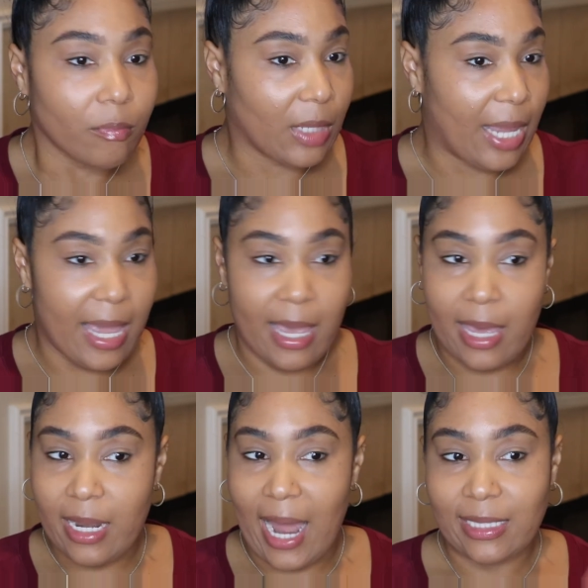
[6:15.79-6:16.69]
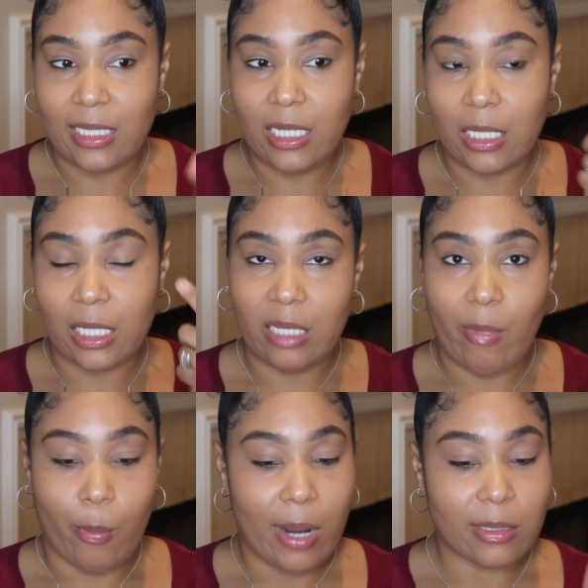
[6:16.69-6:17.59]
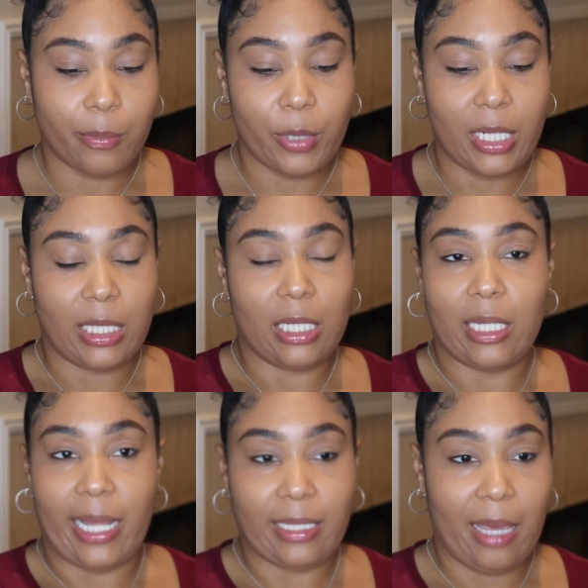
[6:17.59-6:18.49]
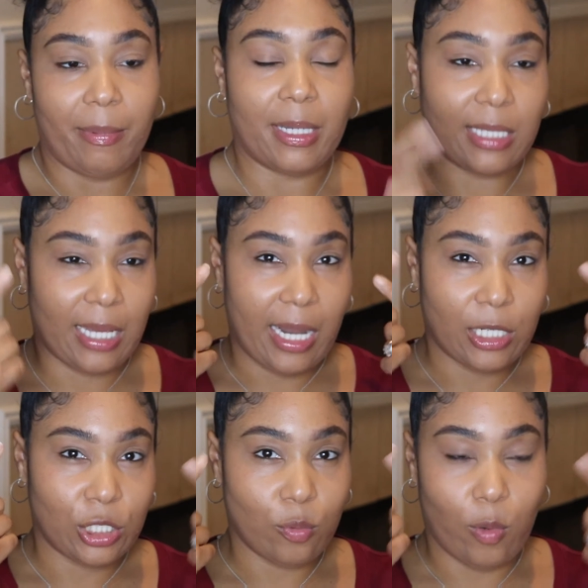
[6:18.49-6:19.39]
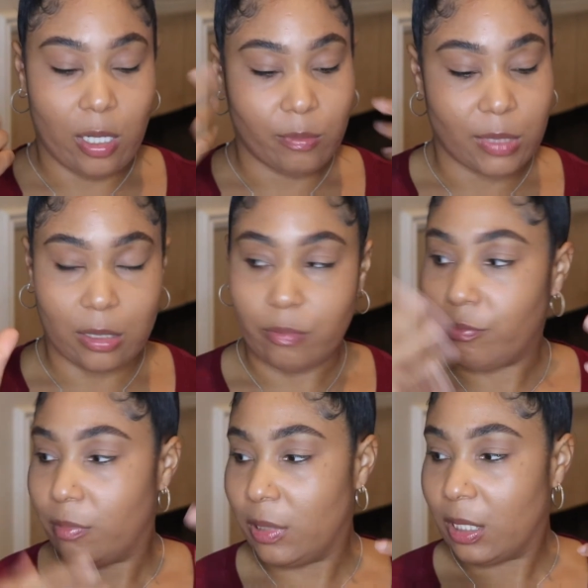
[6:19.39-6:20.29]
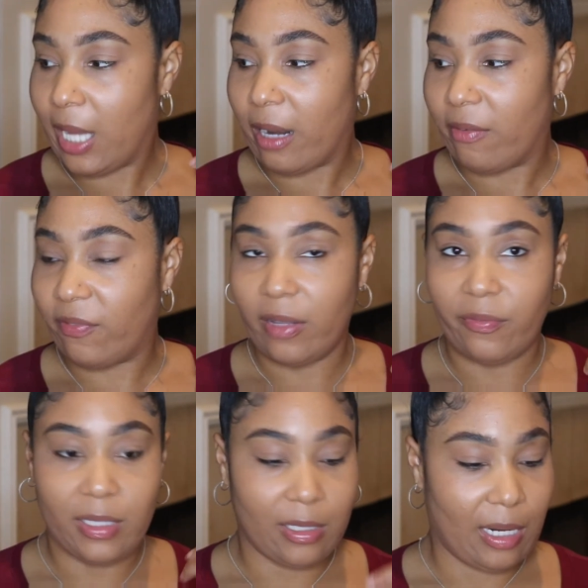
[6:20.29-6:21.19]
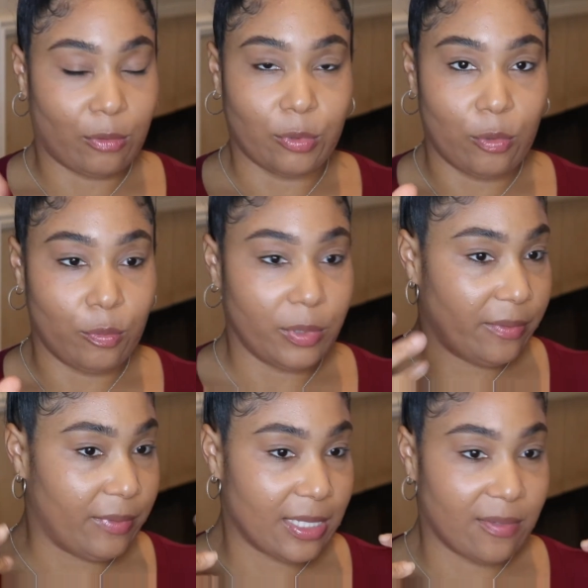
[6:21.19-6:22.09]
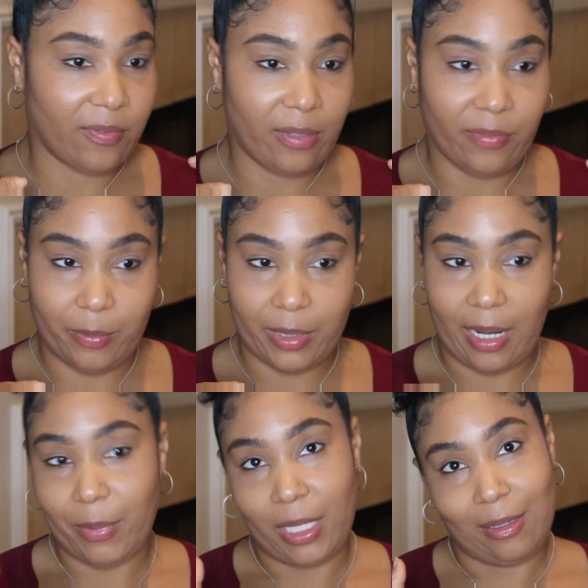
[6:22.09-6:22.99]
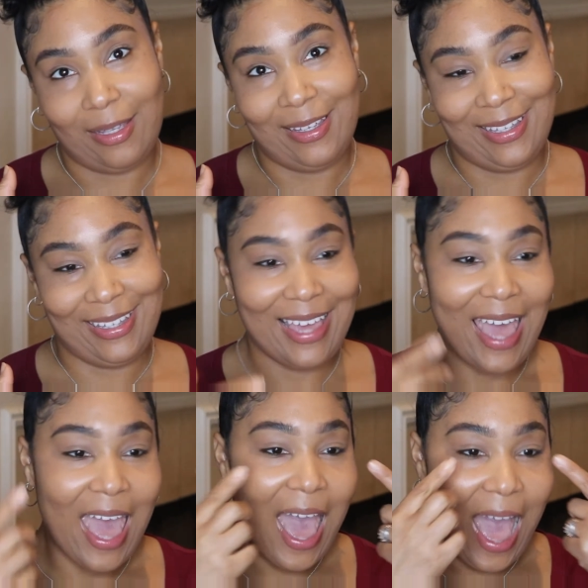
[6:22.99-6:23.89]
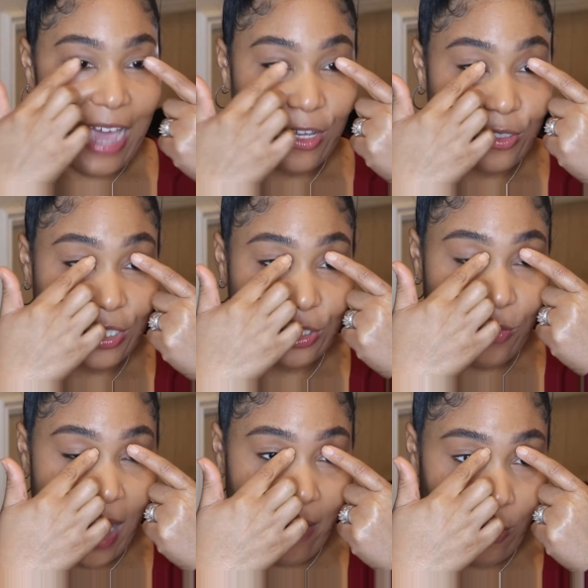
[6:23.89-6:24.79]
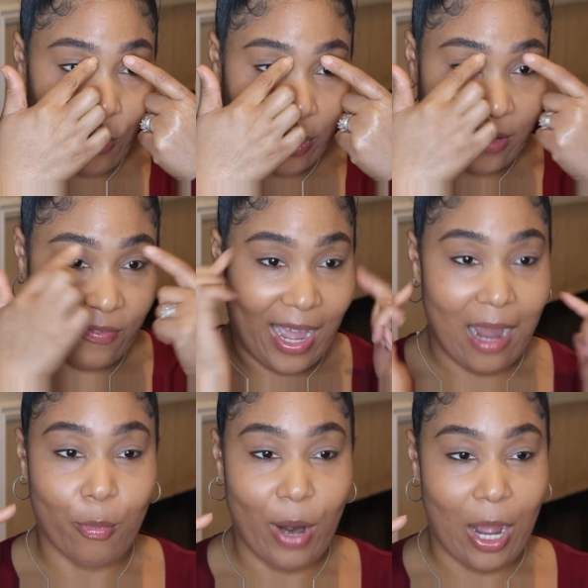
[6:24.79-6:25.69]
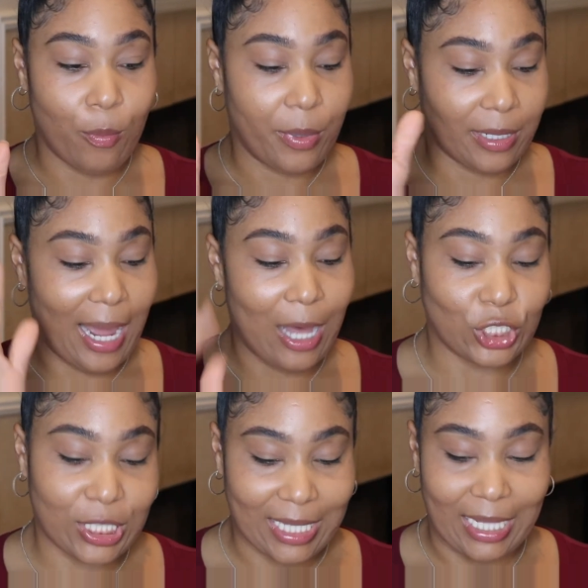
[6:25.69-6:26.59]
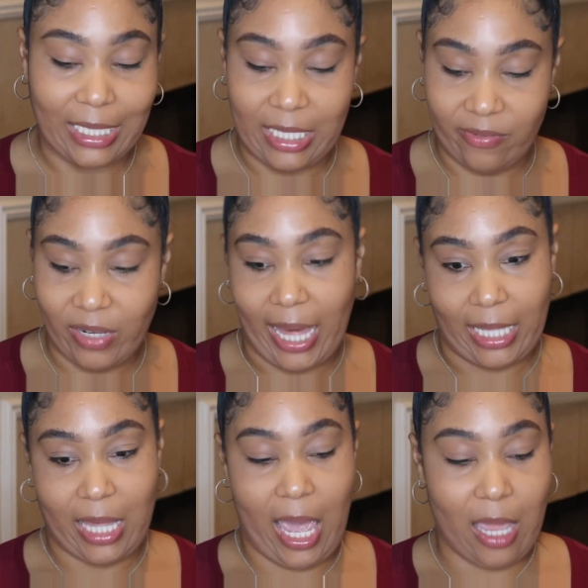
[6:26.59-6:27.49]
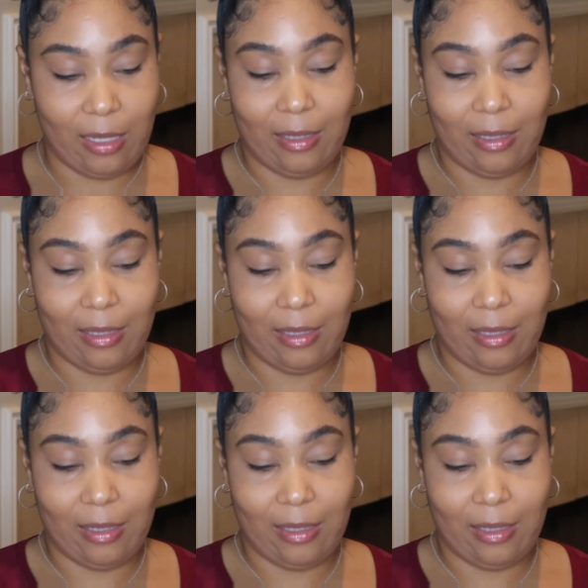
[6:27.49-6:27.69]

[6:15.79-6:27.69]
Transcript: And I didn't clean my brows up or anything like that, because I kind of just wanted them to look kind of fluffy. And I don't know if that's fluffy, but I mean, I usually do have a more defined brow, but I'll just leave it like that.